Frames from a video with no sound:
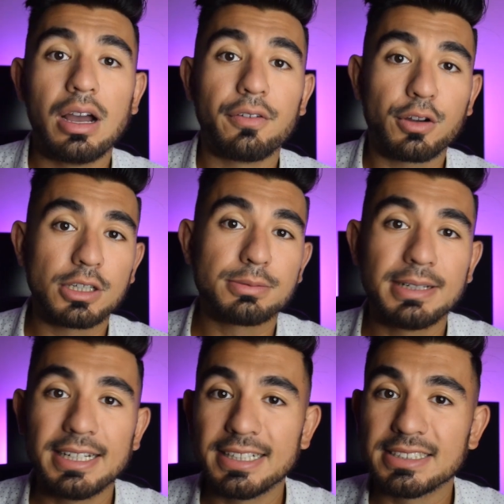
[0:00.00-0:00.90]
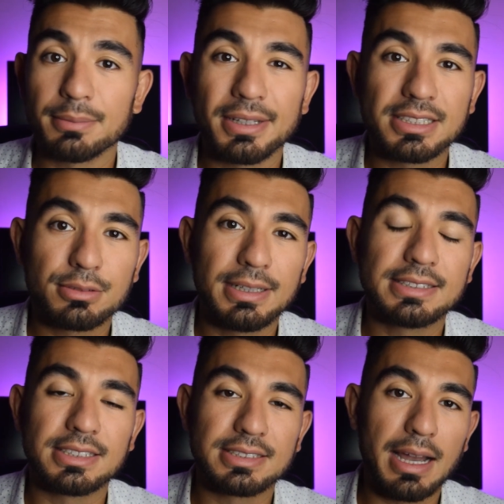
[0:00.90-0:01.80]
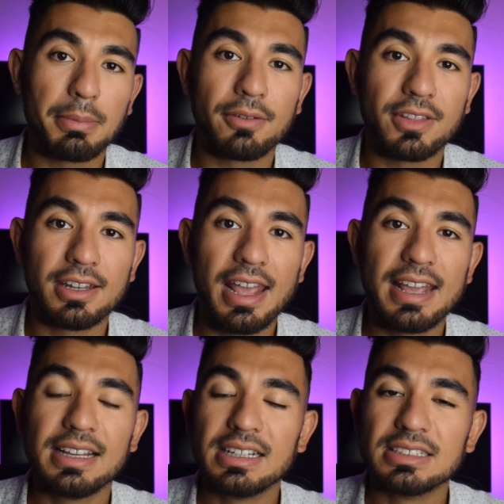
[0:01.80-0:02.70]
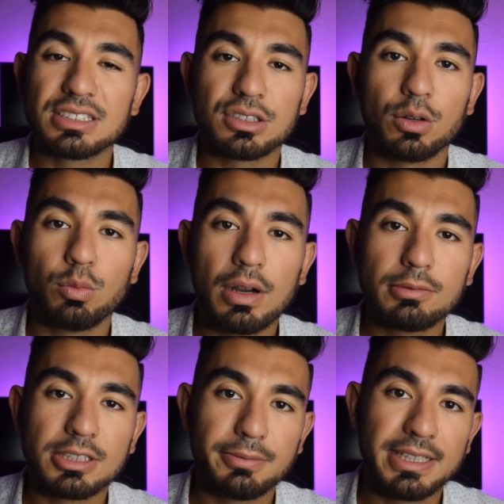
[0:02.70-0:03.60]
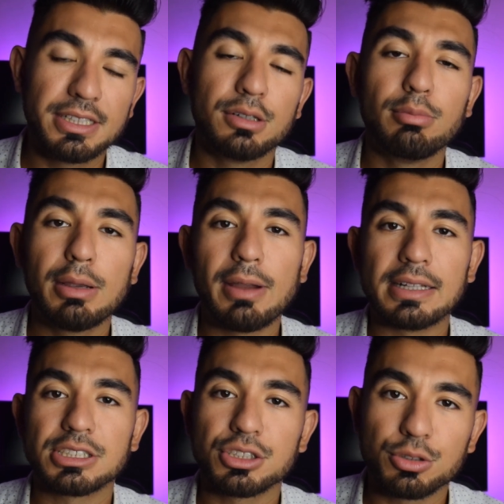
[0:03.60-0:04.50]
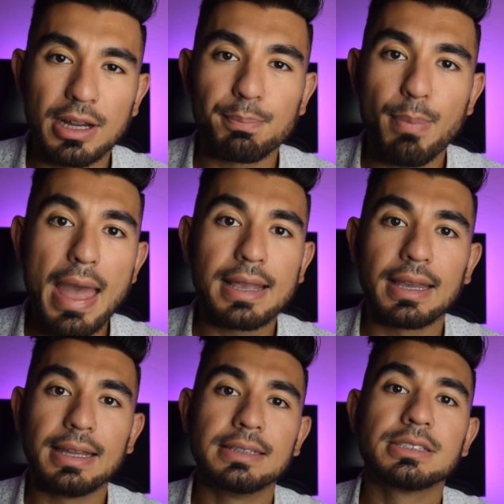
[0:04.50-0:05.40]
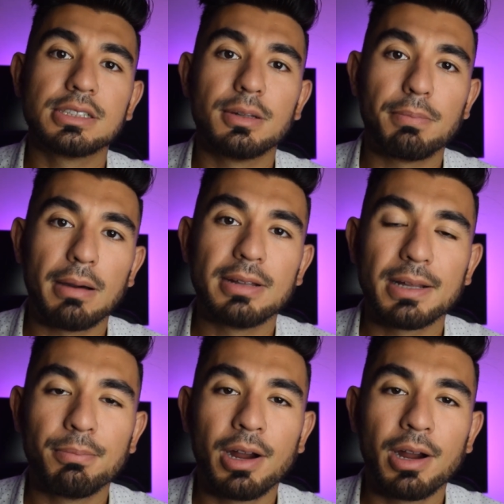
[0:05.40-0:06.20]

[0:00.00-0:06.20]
Of course, we needed something sweet to top off the day, so what did we do? We went straight back into the public